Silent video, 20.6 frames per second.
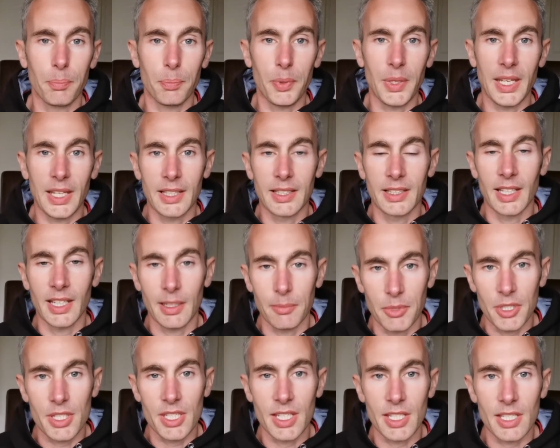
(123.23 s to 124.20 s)
being the
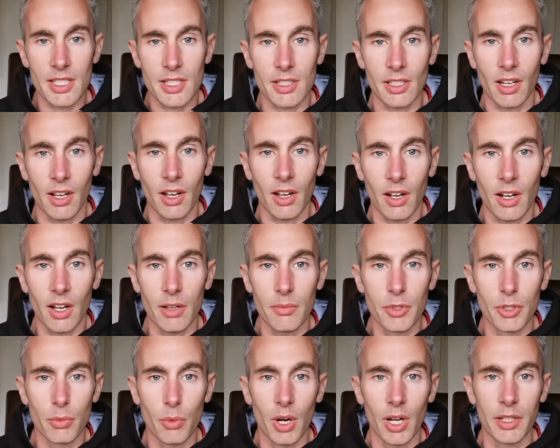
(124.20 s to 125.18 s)
hypnotist,
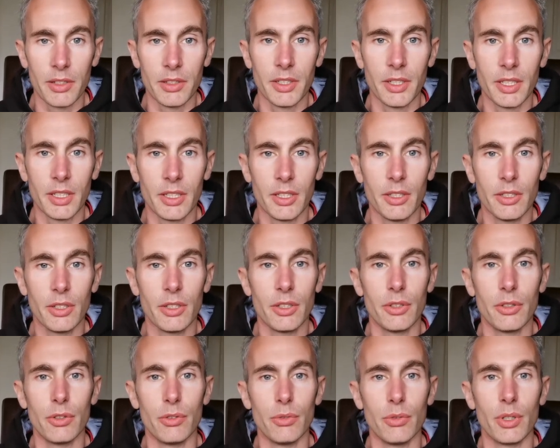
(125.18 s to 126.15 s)
I'm the one
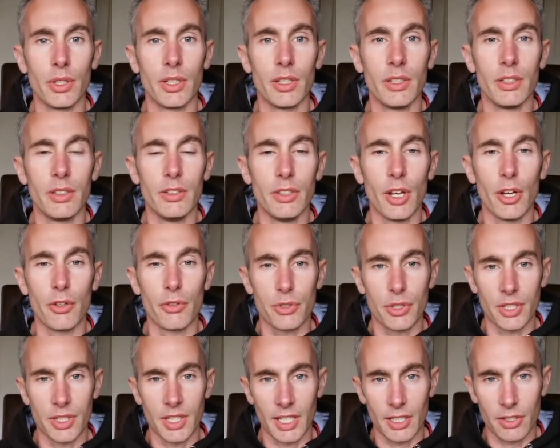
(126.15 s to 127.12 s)
who
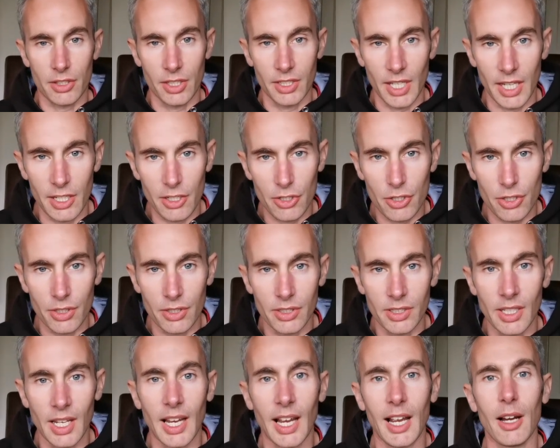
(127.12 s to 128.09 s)
knows the
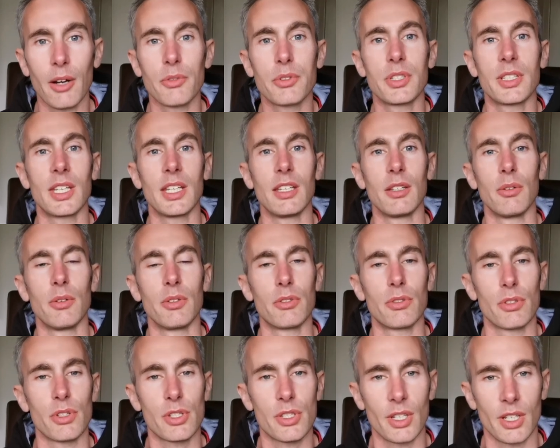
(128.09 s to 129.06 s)
destination, how to get you
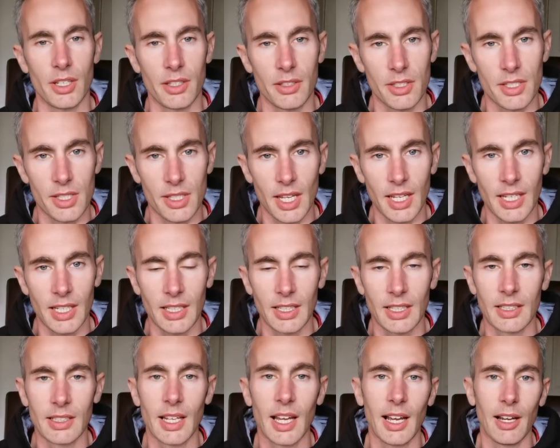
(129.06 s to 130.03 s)
into a certain state
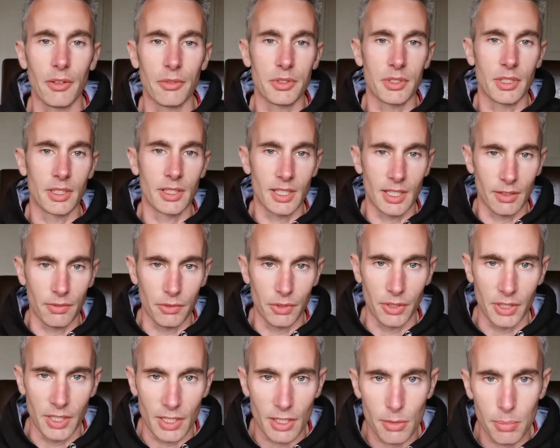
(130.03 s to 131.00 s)
and how to give
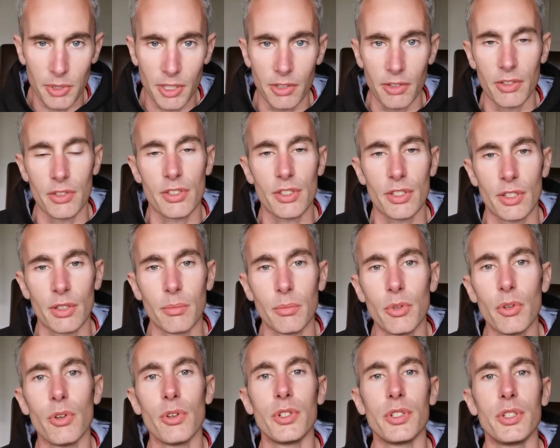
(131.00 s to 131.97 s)
you the experience. So the
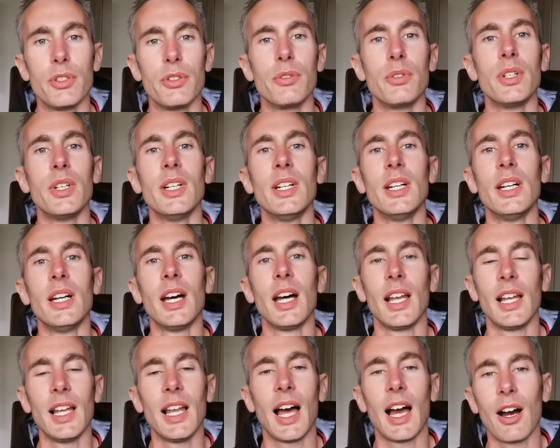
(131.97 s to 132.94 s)
more you
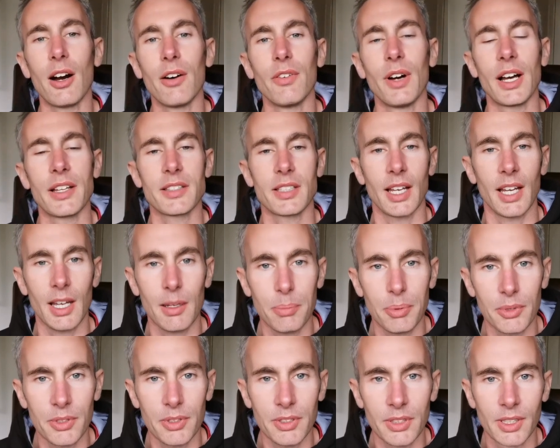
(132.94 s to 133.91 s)
allow that to
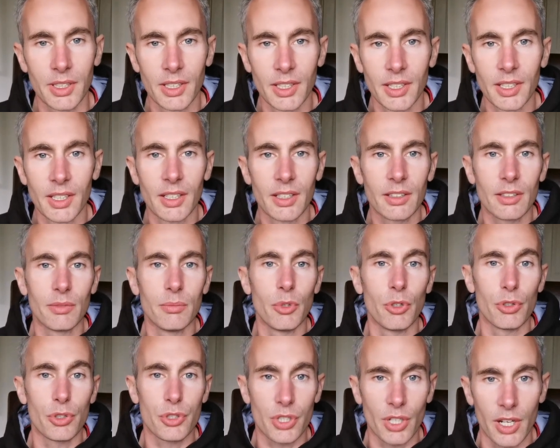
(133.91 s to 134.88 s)
happen, the
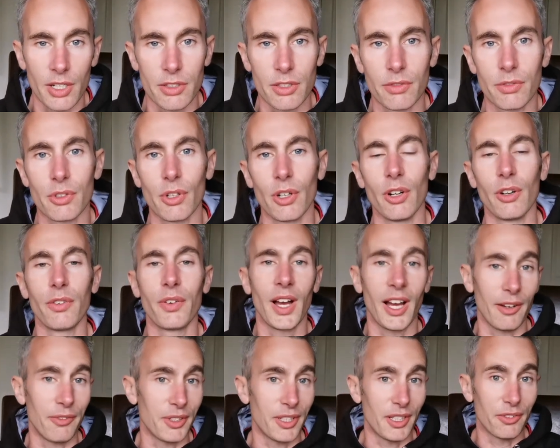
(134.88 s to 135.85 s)
more chance you've got of
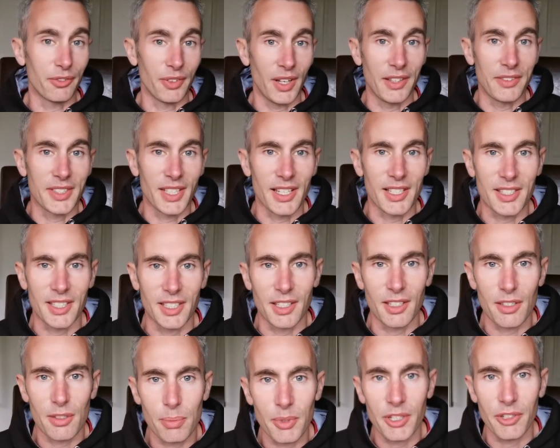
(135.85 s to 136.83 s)
having a
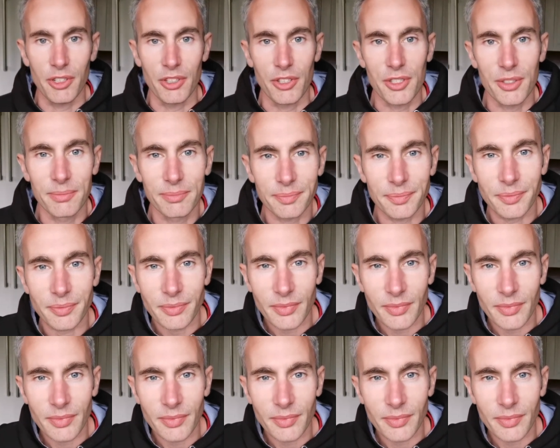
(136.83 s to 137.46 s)
fantastic experience.